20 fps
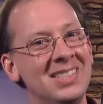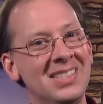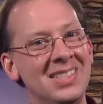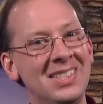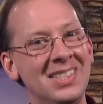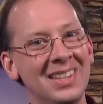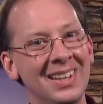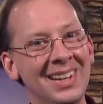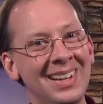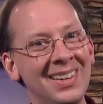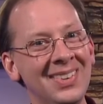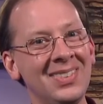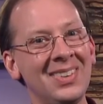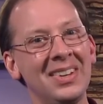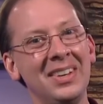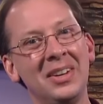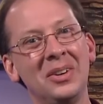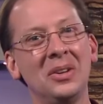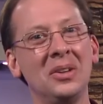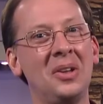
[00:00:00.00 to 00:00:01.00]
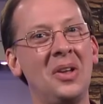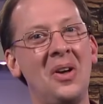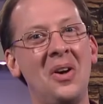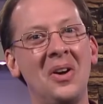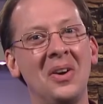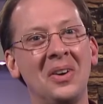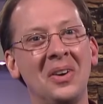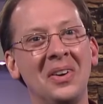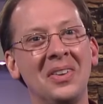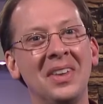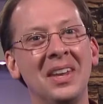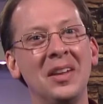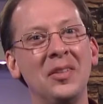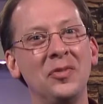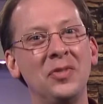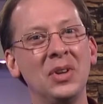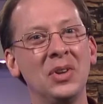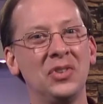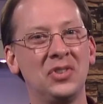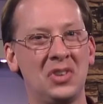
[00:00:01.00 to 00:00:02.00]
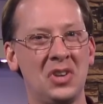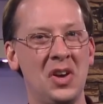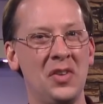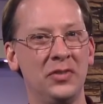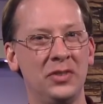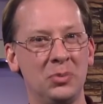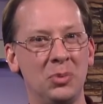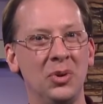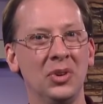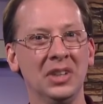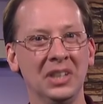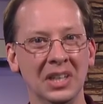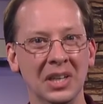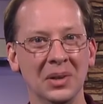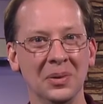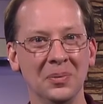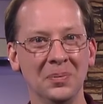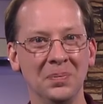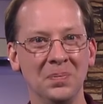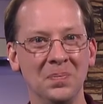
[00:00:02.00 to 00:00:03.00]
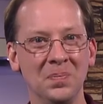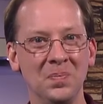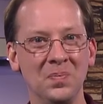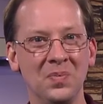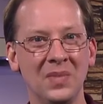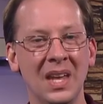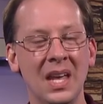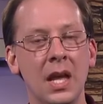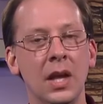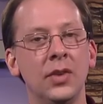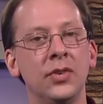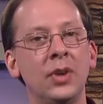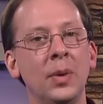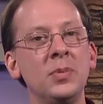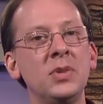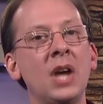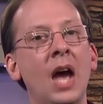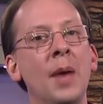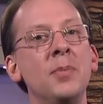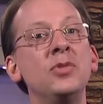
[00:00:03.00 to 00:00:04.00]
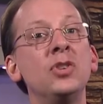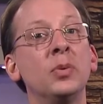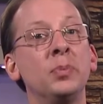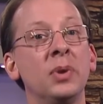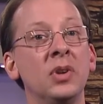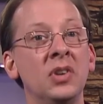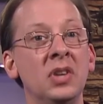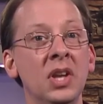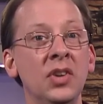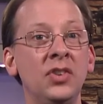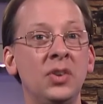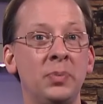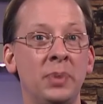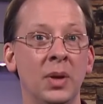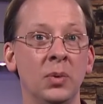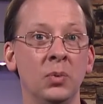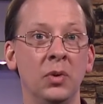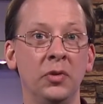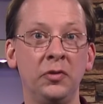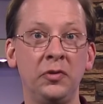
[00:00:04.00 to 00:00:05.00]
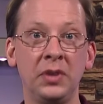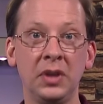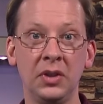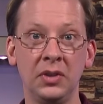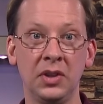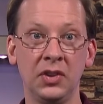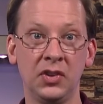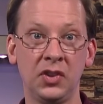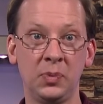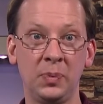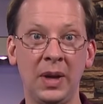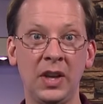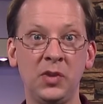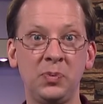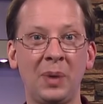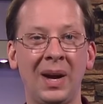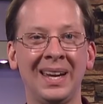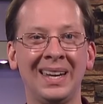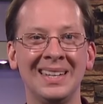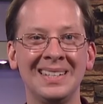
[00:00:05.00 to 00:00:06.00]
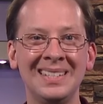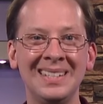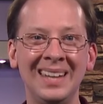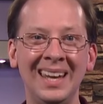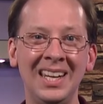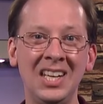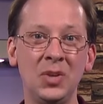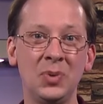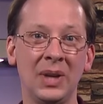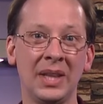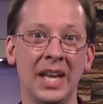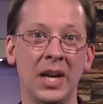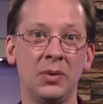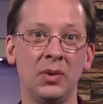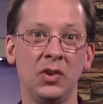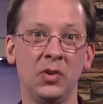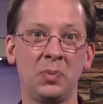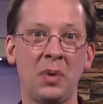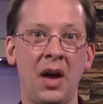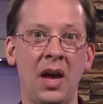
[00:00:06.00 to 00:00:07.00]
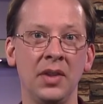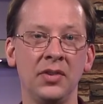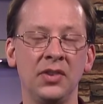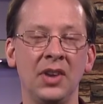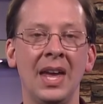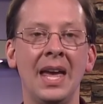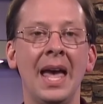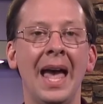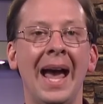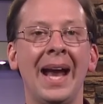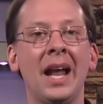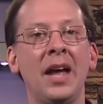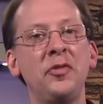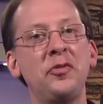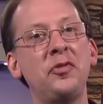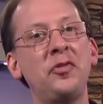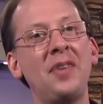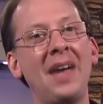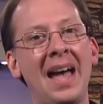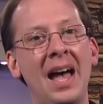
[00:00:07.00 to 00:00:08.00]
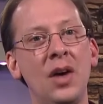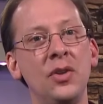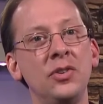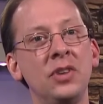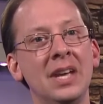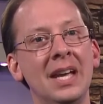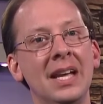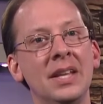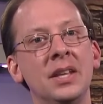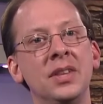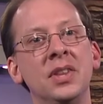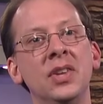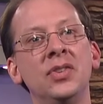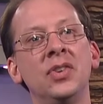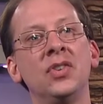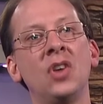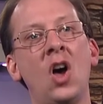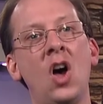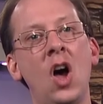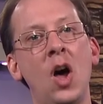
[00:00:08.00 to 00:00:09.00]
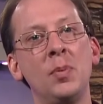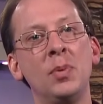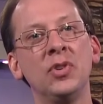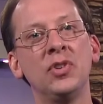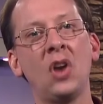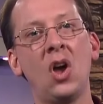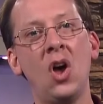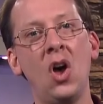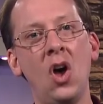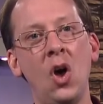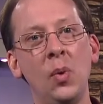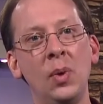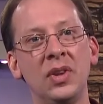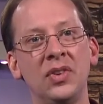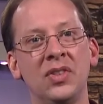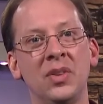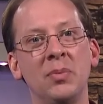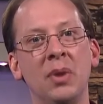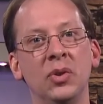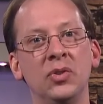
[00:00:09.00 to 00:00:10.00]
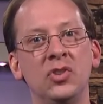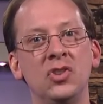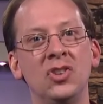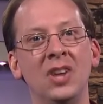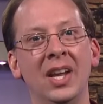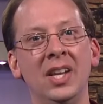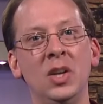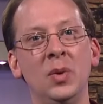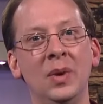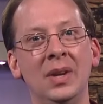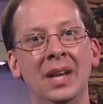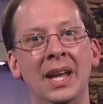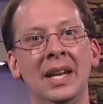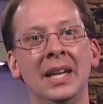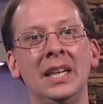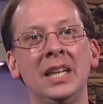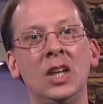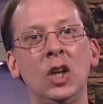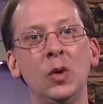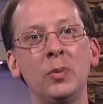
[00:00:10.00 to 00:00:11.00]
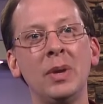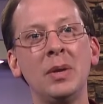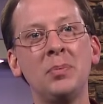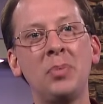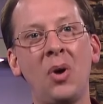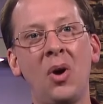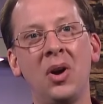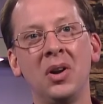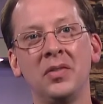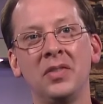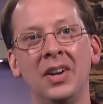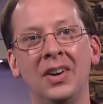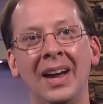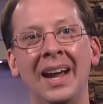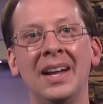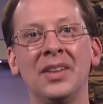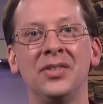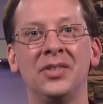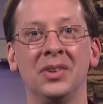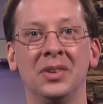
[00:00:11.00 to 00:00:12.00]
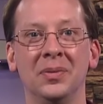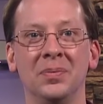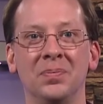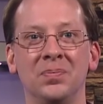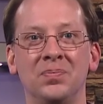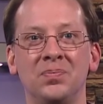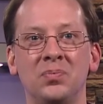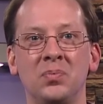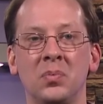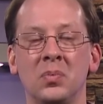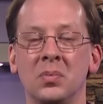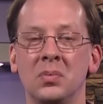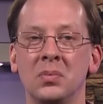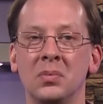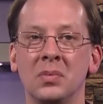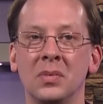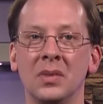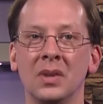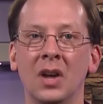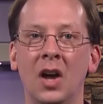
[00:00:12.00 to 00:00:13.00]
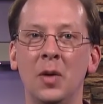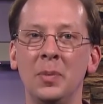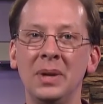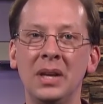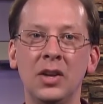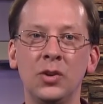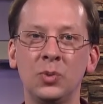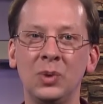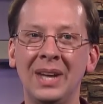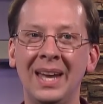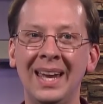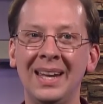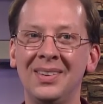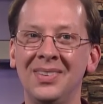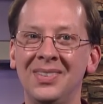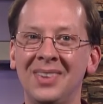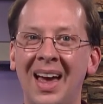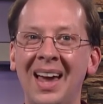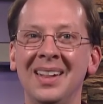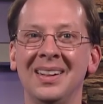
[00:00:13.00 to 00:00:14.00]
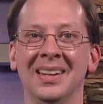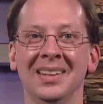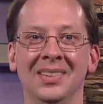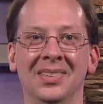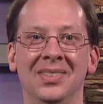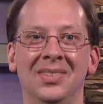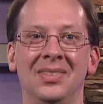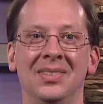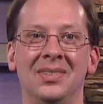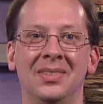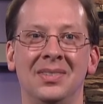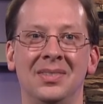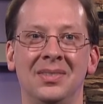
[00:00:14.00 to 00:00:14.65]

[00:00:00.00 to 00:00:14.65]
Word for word: Just a little longer than it feels comfortable to you. Sometimes your participant will fill this space by continuing their response, and I've found that this is almost always the most genuine and human part of their answer, all because we hate silence.